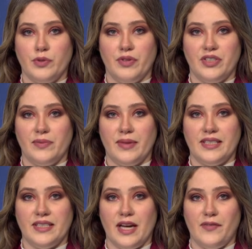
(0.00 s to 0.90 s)
with
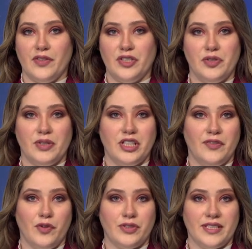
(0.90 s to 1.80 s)
tremendous efforts to achieve
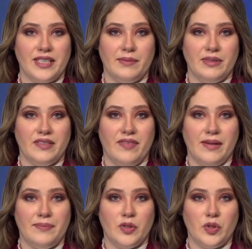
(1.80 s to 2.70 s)
all Sustainable
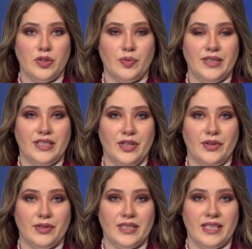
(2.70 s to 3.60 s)
Development Goals
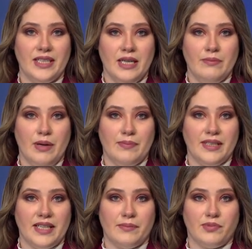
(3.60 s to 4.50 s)
2030.
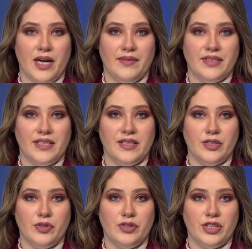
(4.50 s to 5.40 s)
Public and private
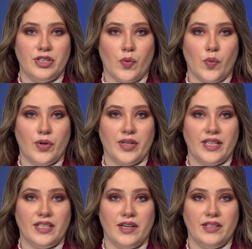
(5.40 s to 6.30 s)
institutions are working
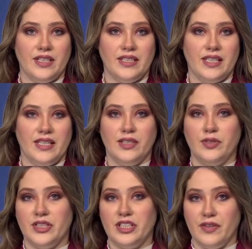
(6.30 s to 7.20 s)
tirelessly to
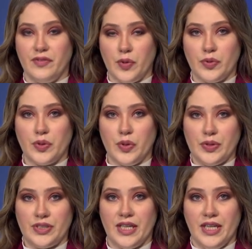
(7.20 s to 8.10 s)
achieve those
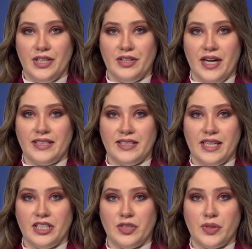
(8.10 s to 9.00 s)
goals. The United
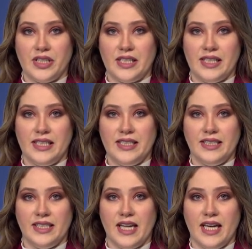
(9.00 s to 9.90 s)
Nations recently
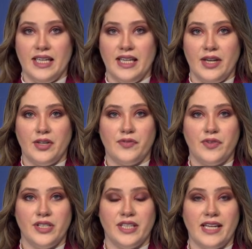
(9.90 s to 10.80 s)
listed Ahliya
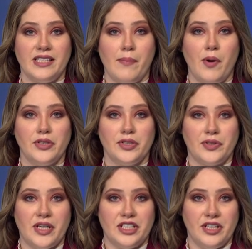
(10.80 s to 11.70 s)
University as a partner
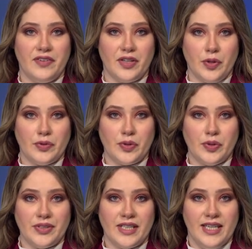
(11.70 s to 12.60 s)
in achieving those goals.